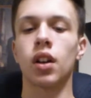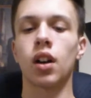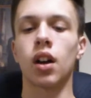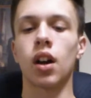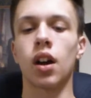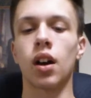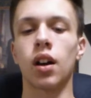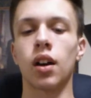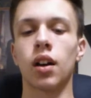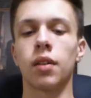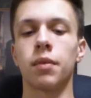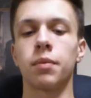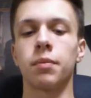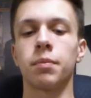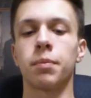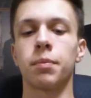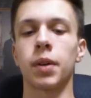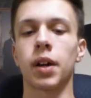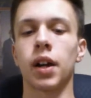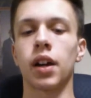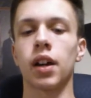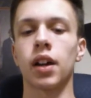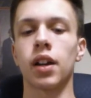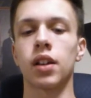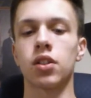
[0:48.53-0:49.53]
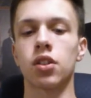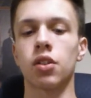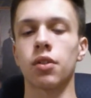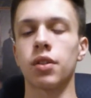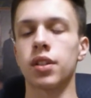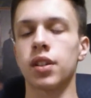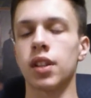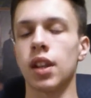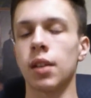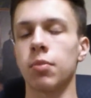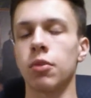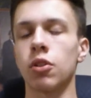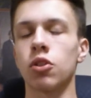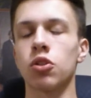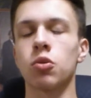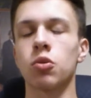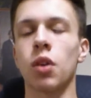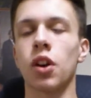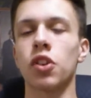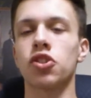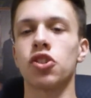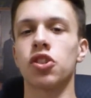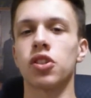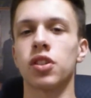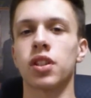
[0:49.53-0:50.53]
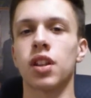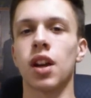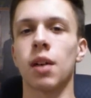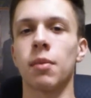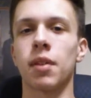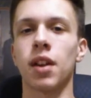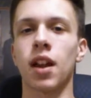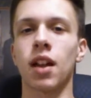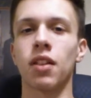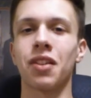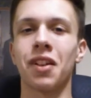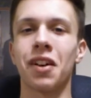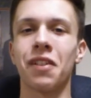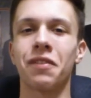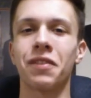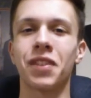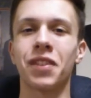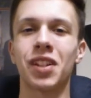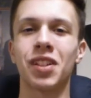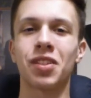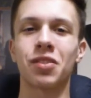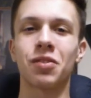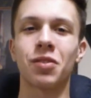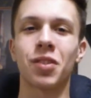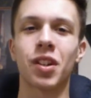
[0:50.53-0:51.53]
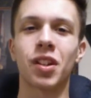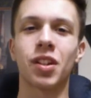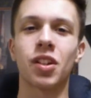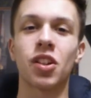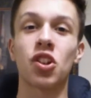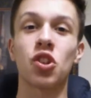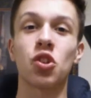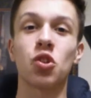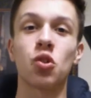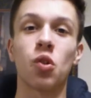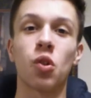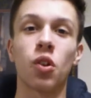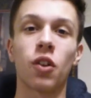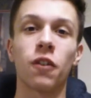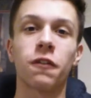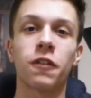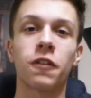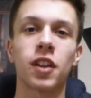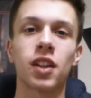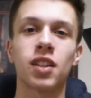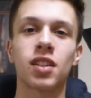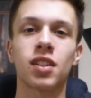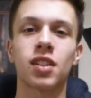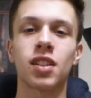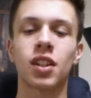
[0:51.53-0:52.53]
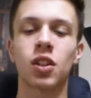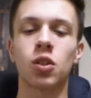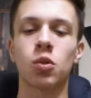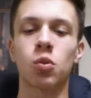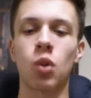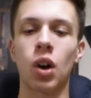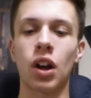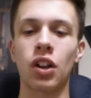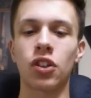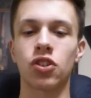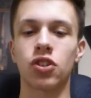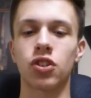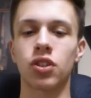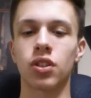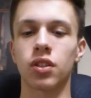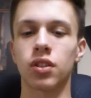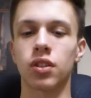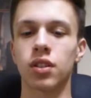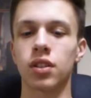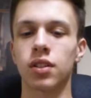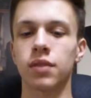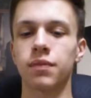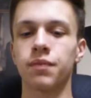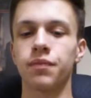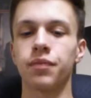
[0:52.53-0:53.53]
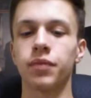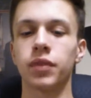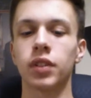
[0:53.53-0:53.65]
But as always, keep those questions coming. I love answering your fantasy questions.